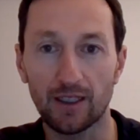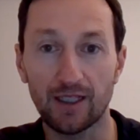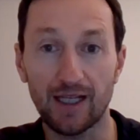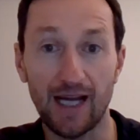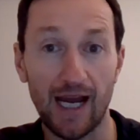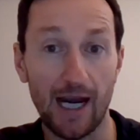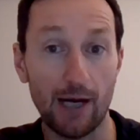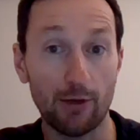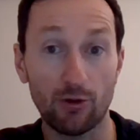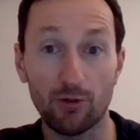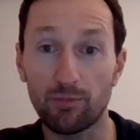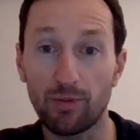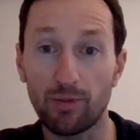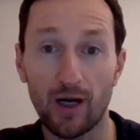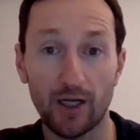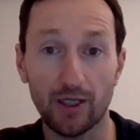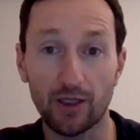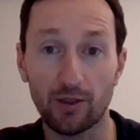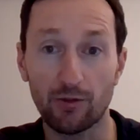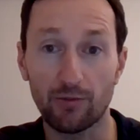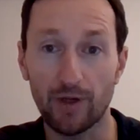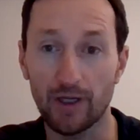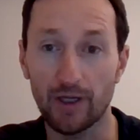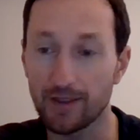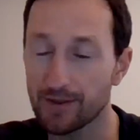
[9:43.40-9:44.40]

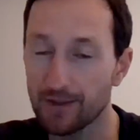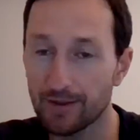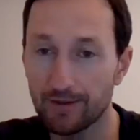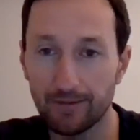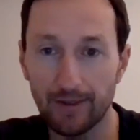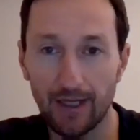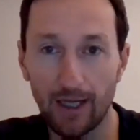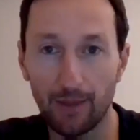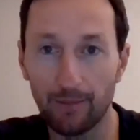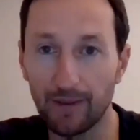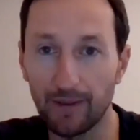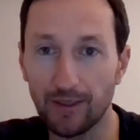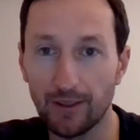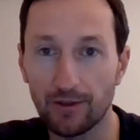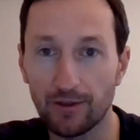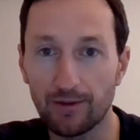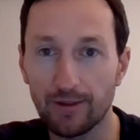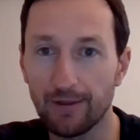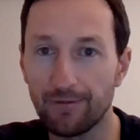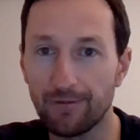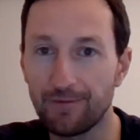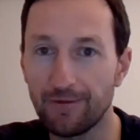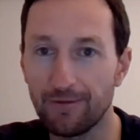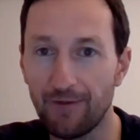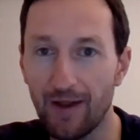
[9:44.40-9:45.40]
counterparty risk. I mean,
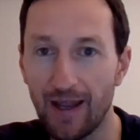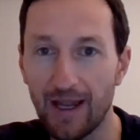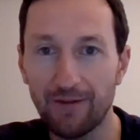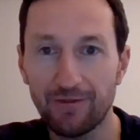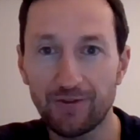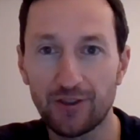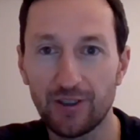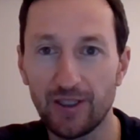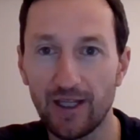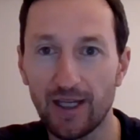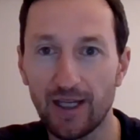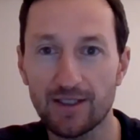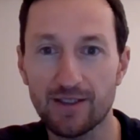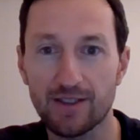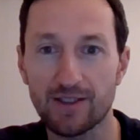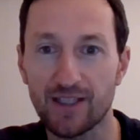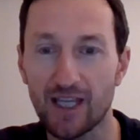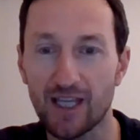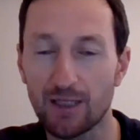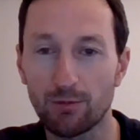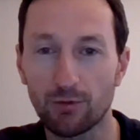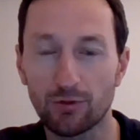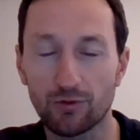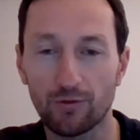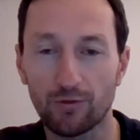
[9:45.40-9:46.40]
if FTX is
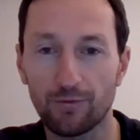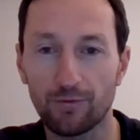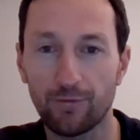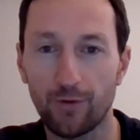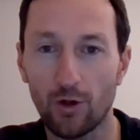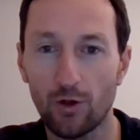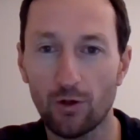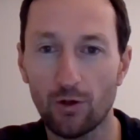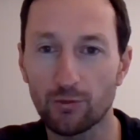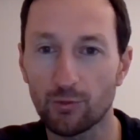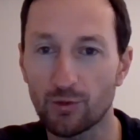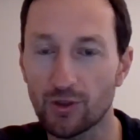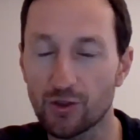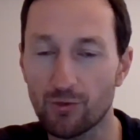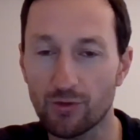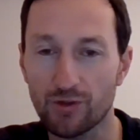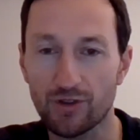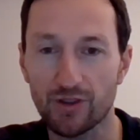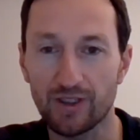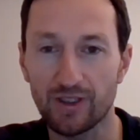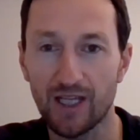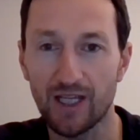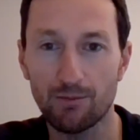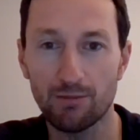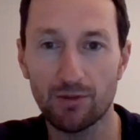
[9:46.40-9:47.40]
able to fold, which was
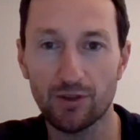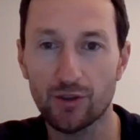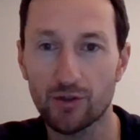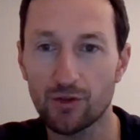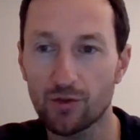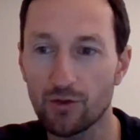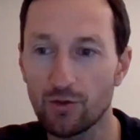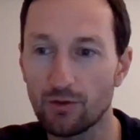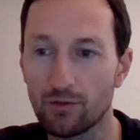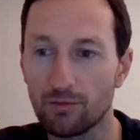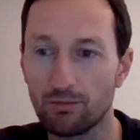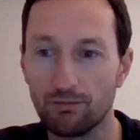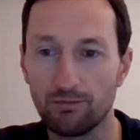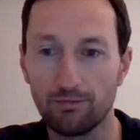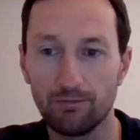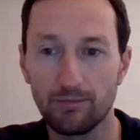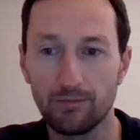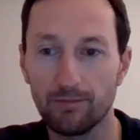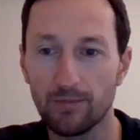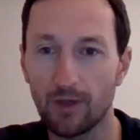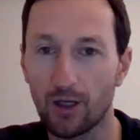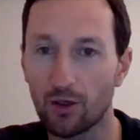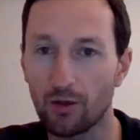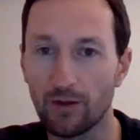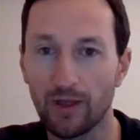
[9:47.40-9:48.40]
a number 2
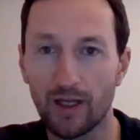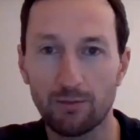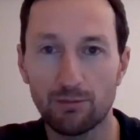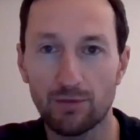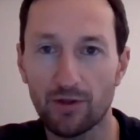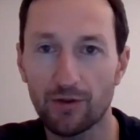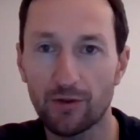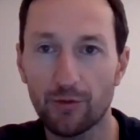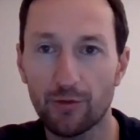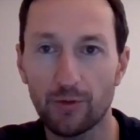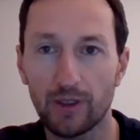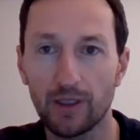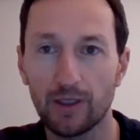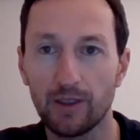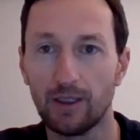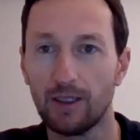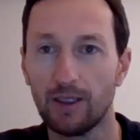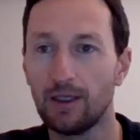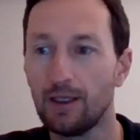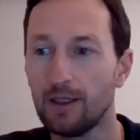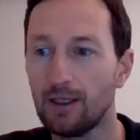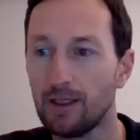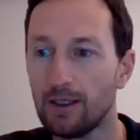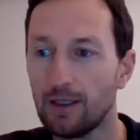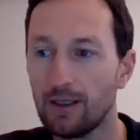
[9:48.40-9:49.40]
or number 3
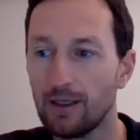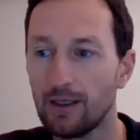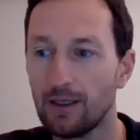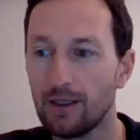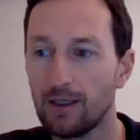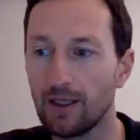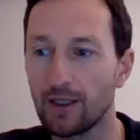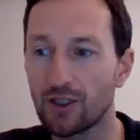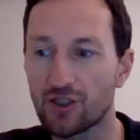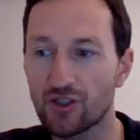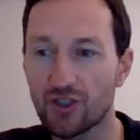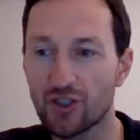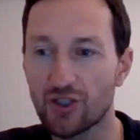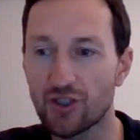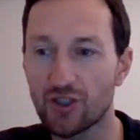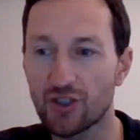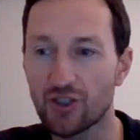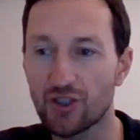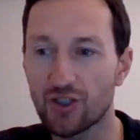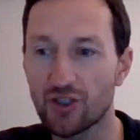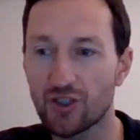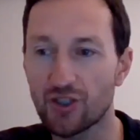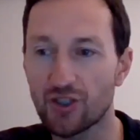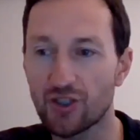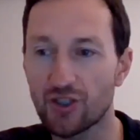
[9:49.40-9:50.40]

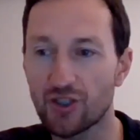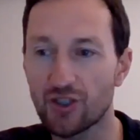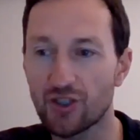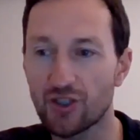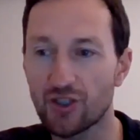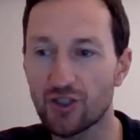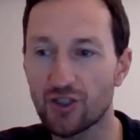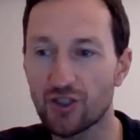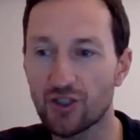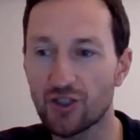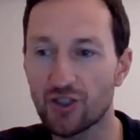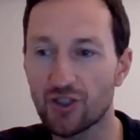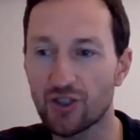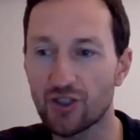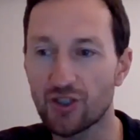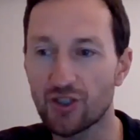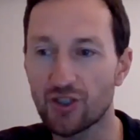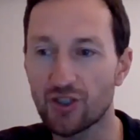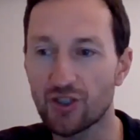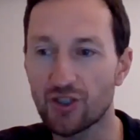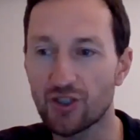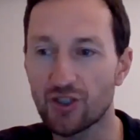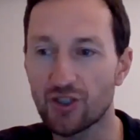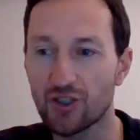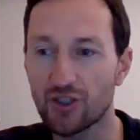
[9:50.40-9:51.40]
exchange, and who
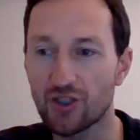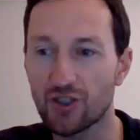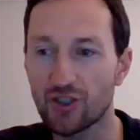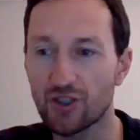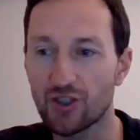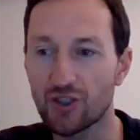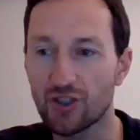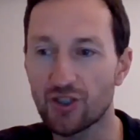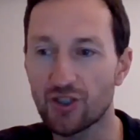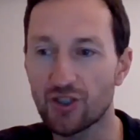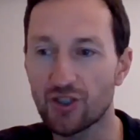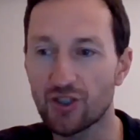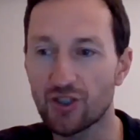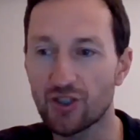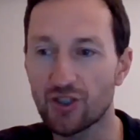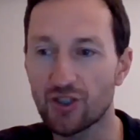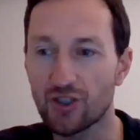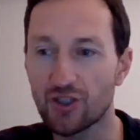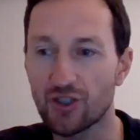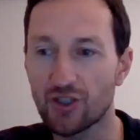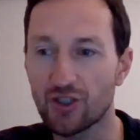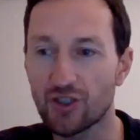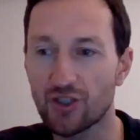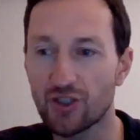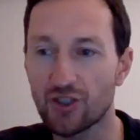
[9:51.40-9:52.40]

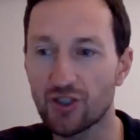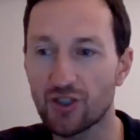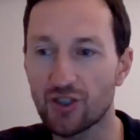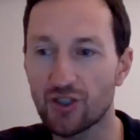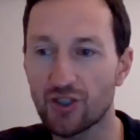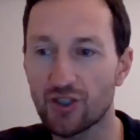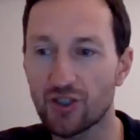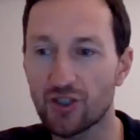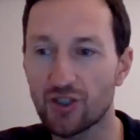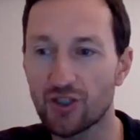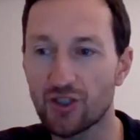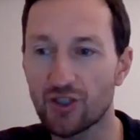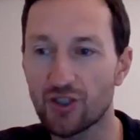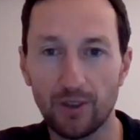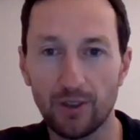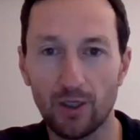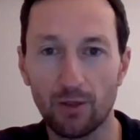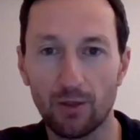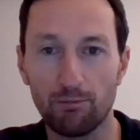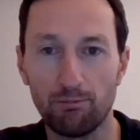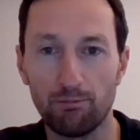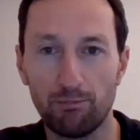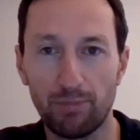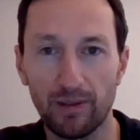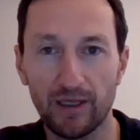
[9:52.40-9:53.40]
can you trust, right? I
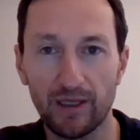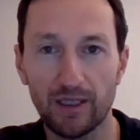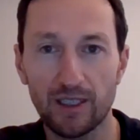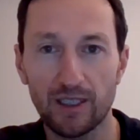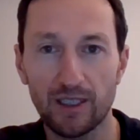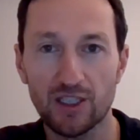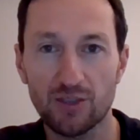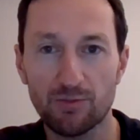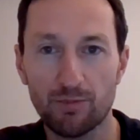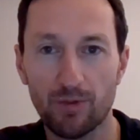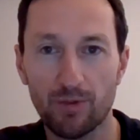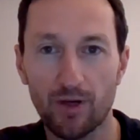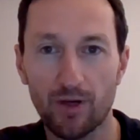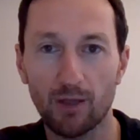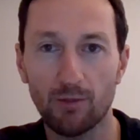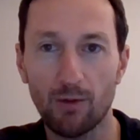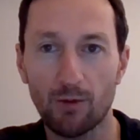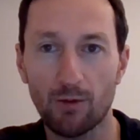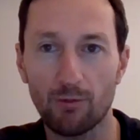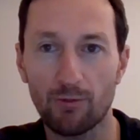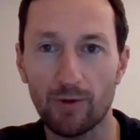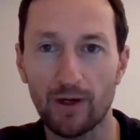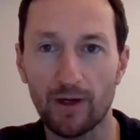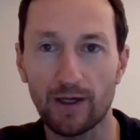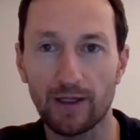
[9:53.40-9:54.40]
mean, that's the
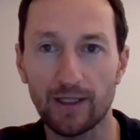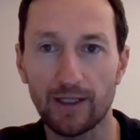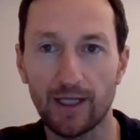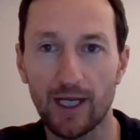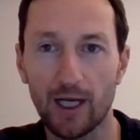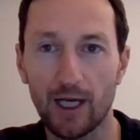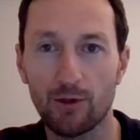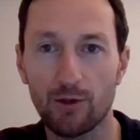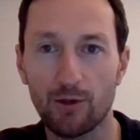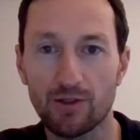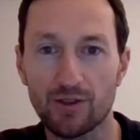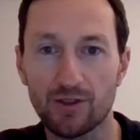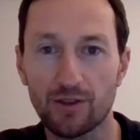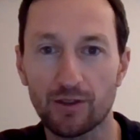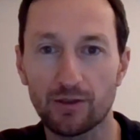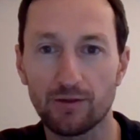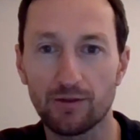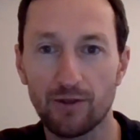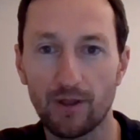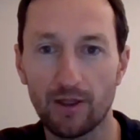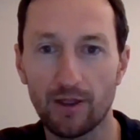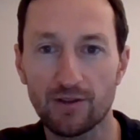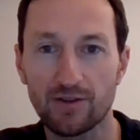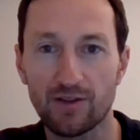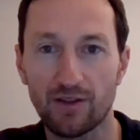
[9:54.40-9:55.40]
industry biggest
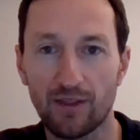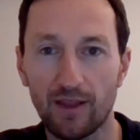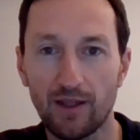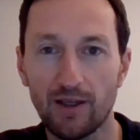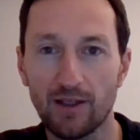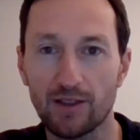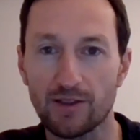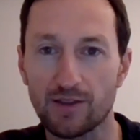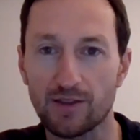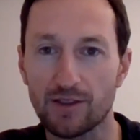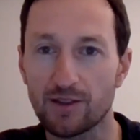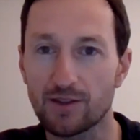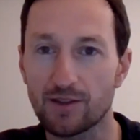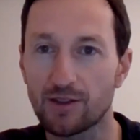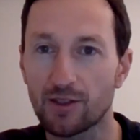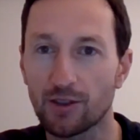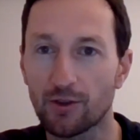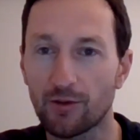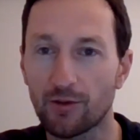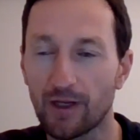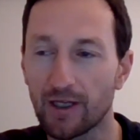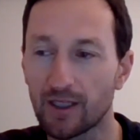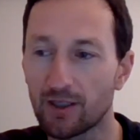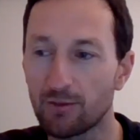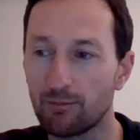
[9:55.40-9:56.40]
problem right now is
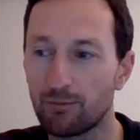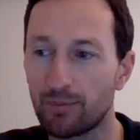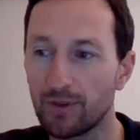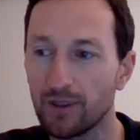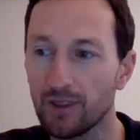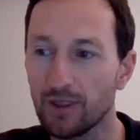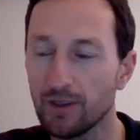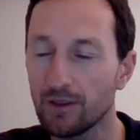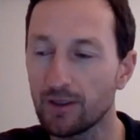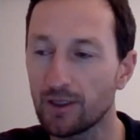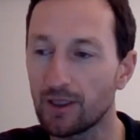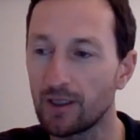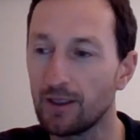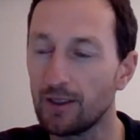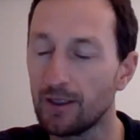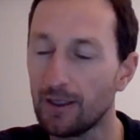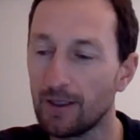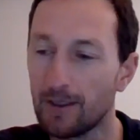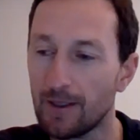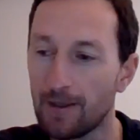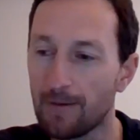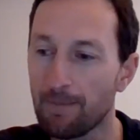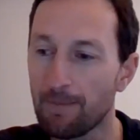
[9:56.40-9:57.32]
the credibility.